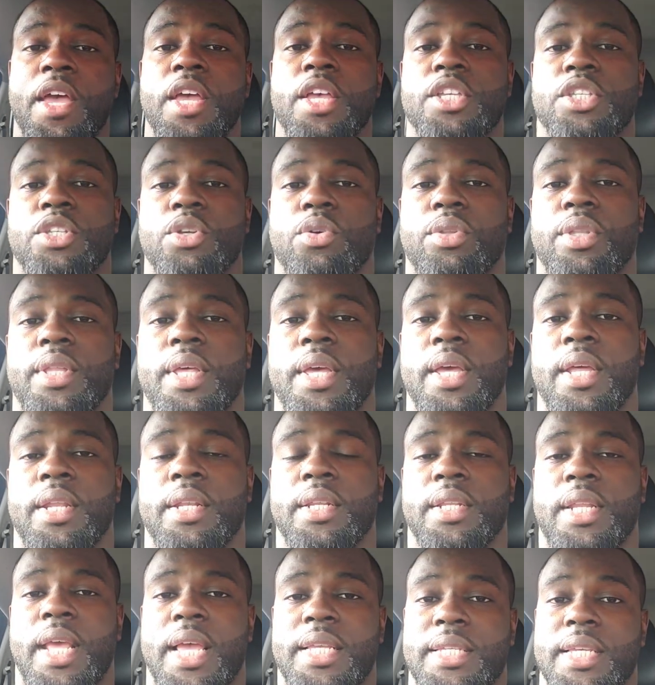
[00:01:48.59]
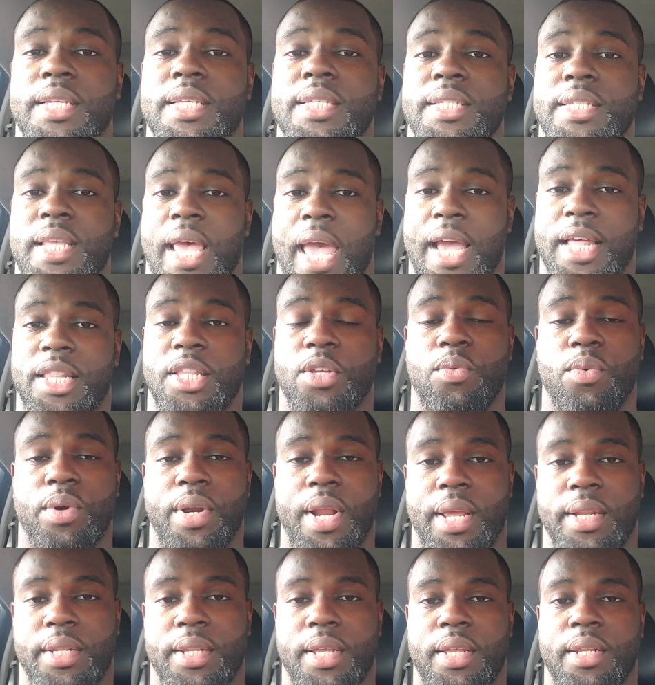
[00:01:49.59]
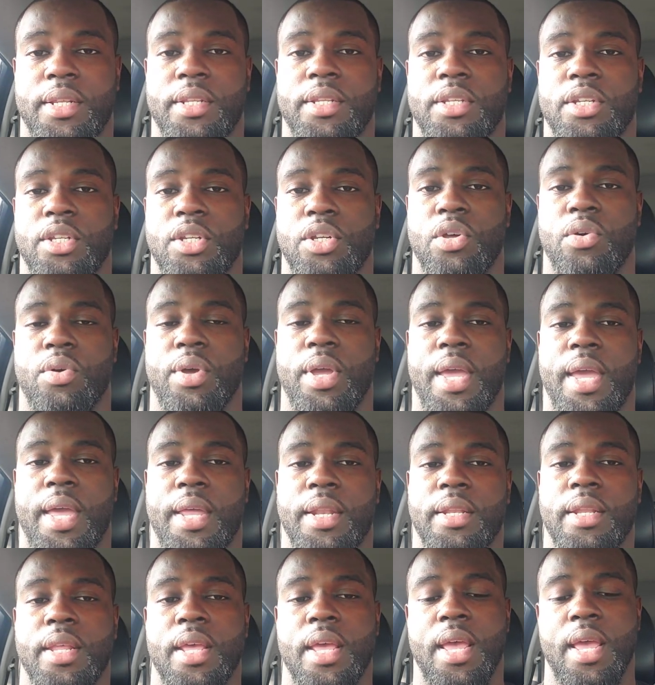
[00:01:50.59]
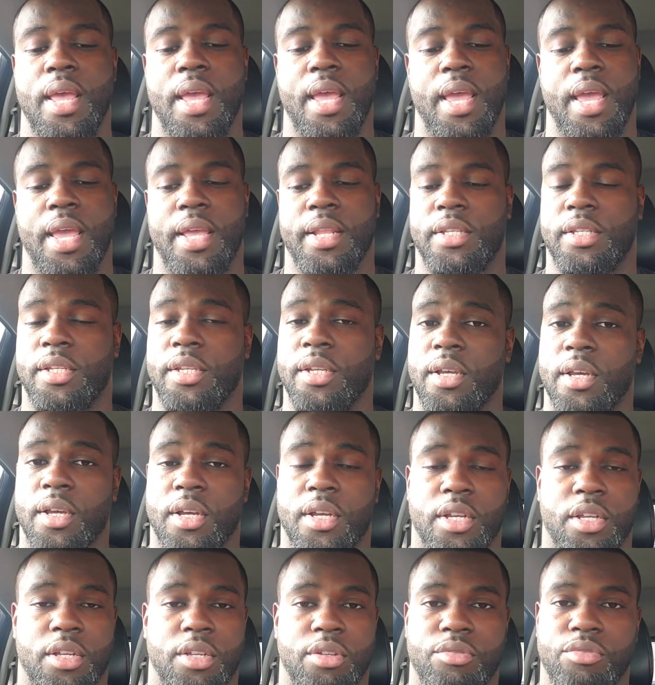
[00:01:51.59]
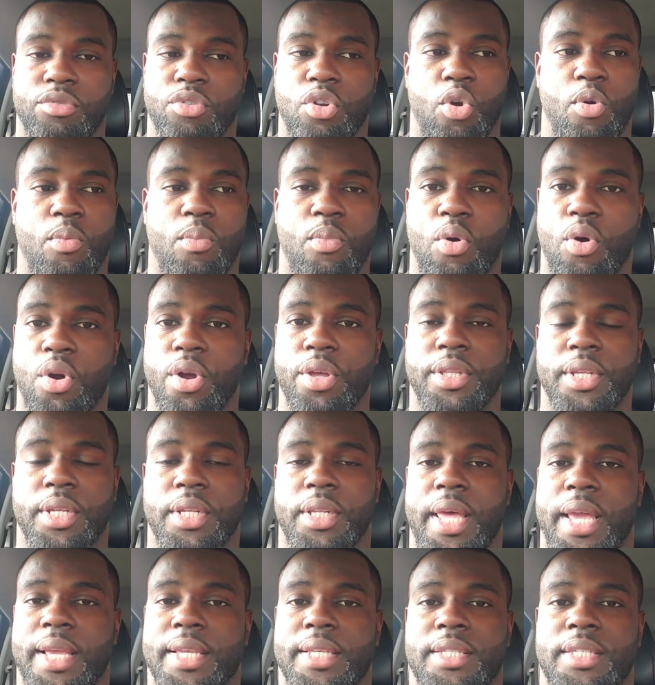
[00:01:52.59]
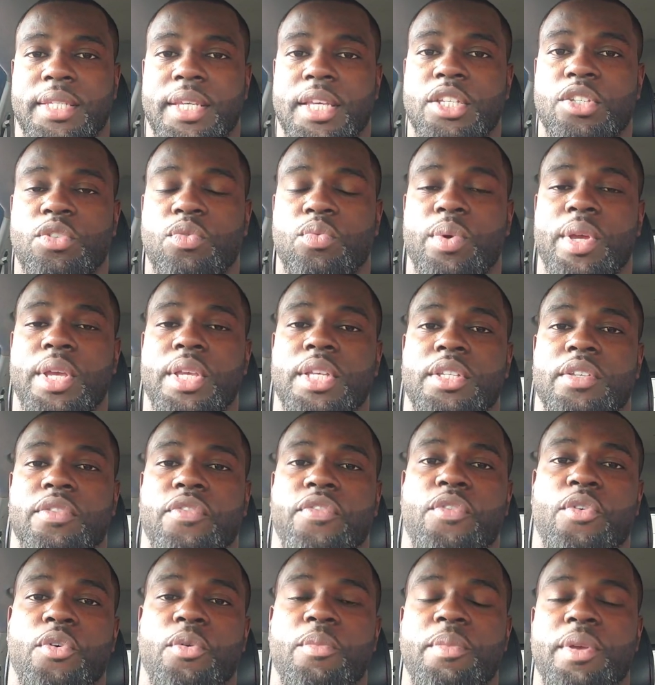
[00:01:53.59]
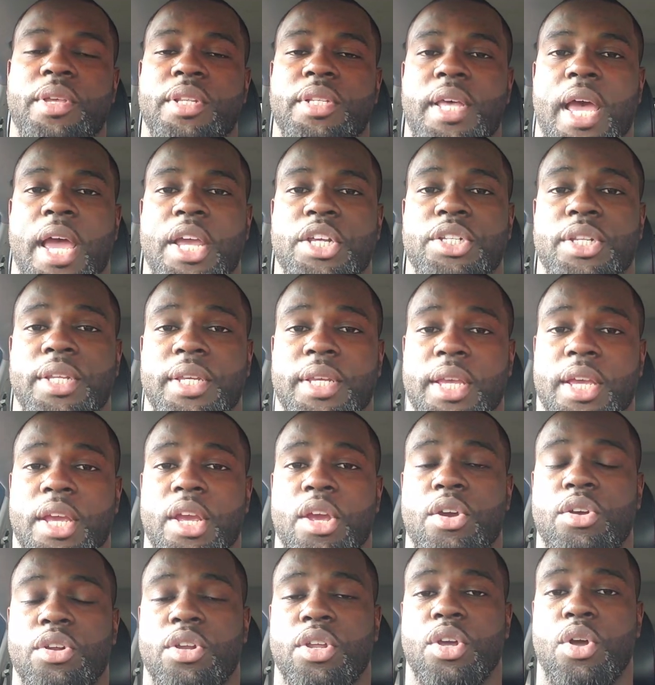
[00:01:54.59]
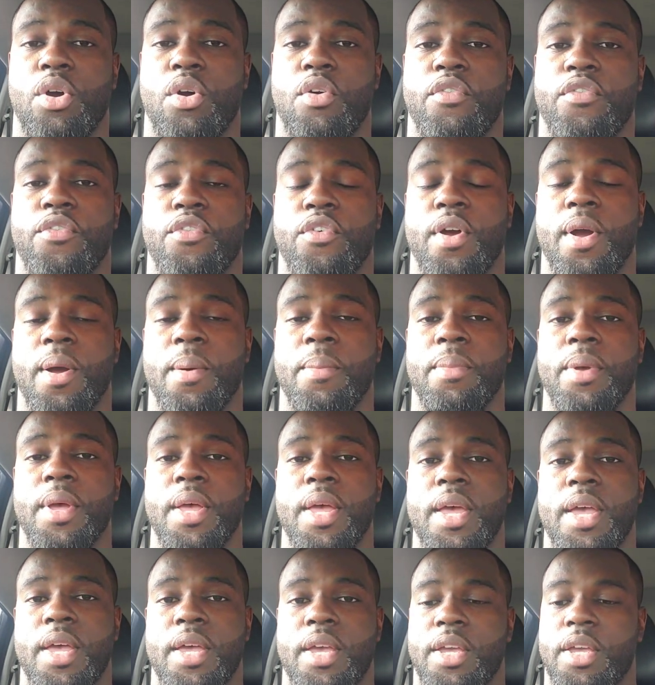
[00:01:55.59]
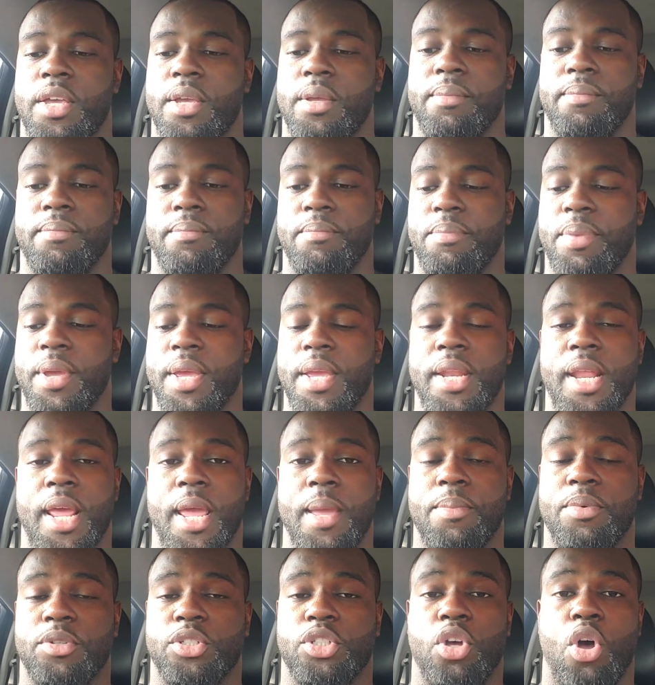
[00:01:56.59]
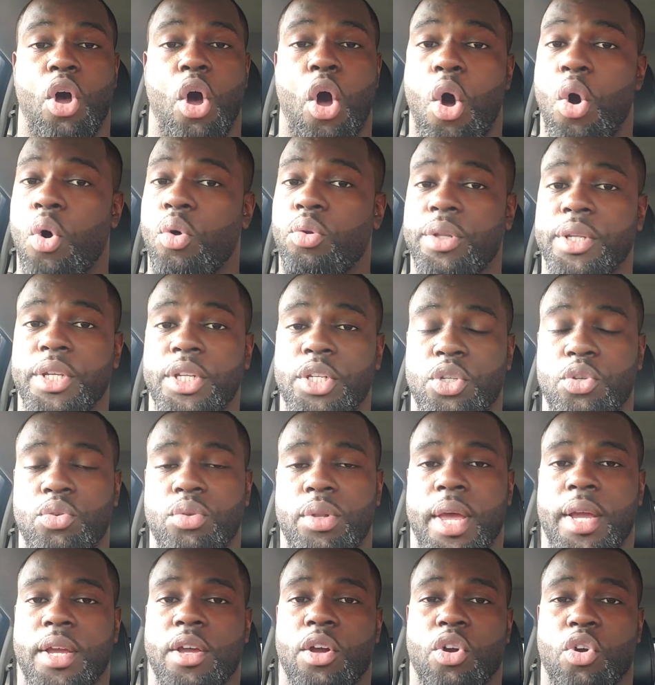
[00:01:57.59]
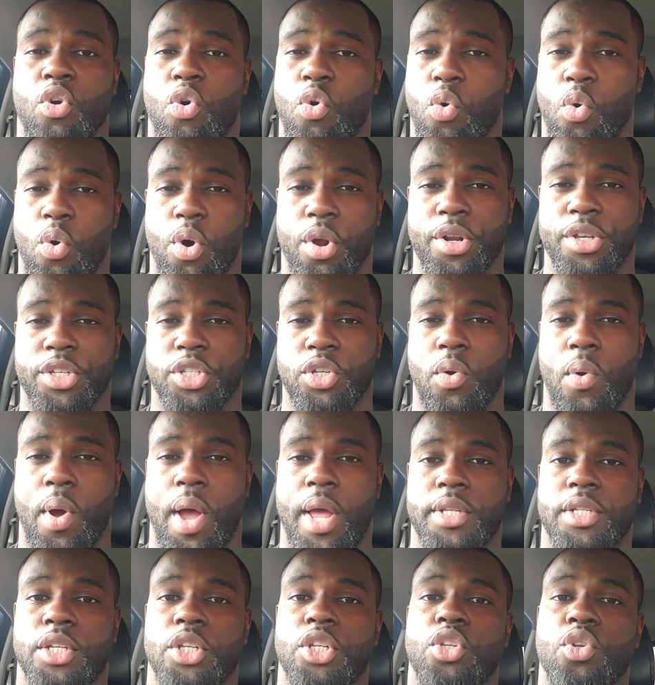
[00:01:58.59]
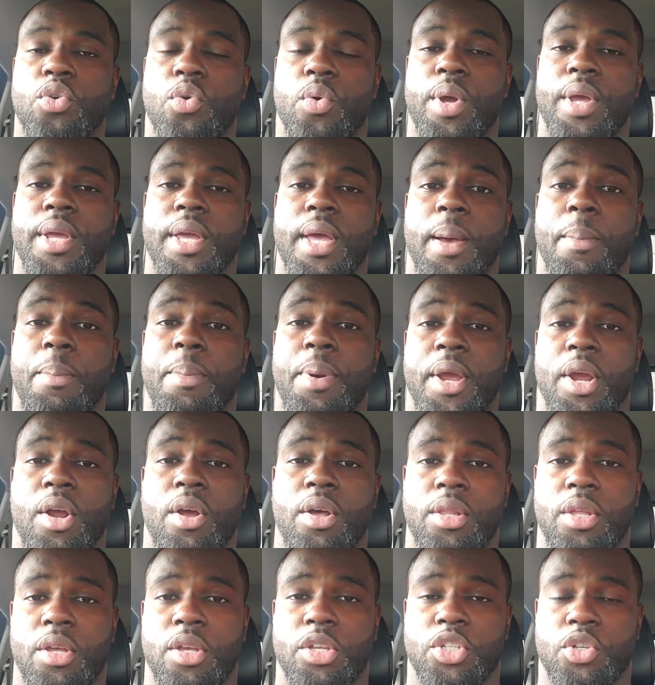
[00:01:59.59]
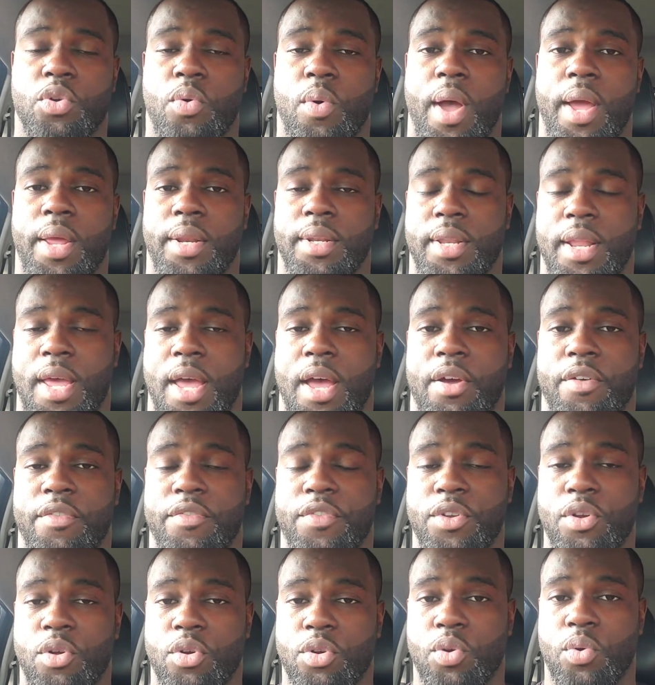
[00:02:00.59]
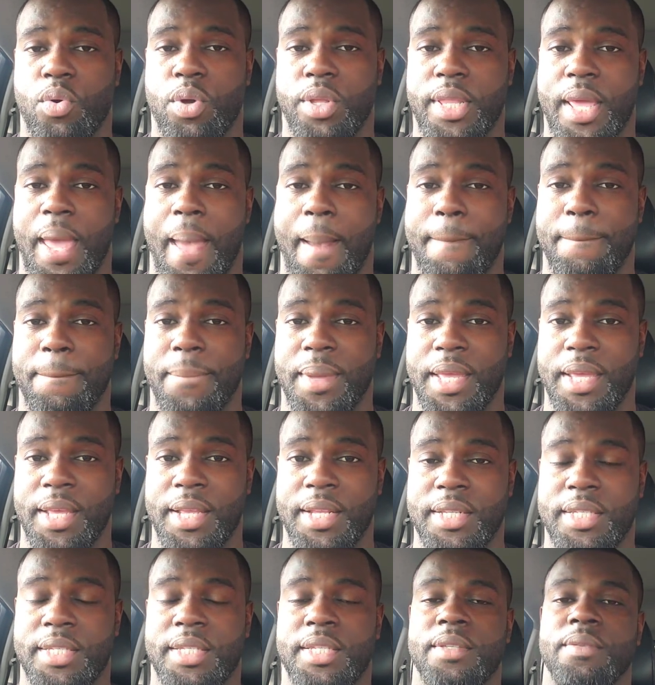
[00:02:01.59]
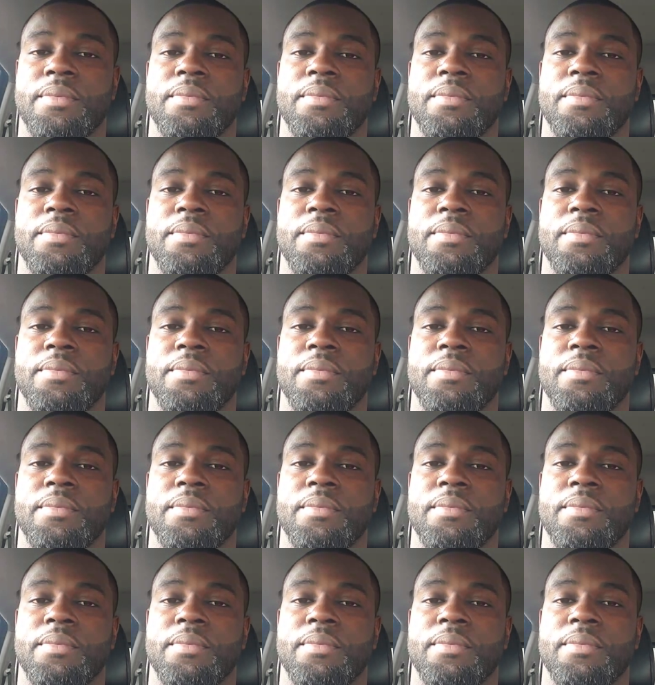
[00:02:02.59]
So then that's exactly what I did, and it took no more than like 6 weeks for me to actually get her to go from being able to only do like a quarter squat to doing a parallel squat. Now, if you don't know what that means,